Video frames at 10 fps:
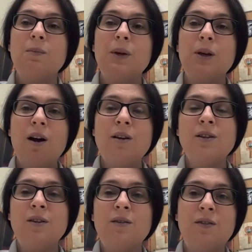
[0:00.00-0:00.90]

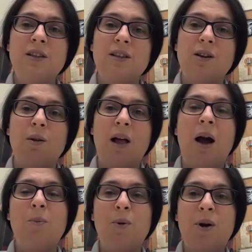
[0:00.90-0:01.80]
Because of this
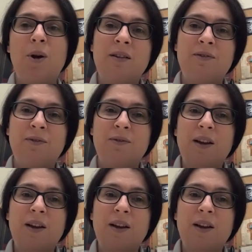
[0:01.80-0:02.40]
collaborative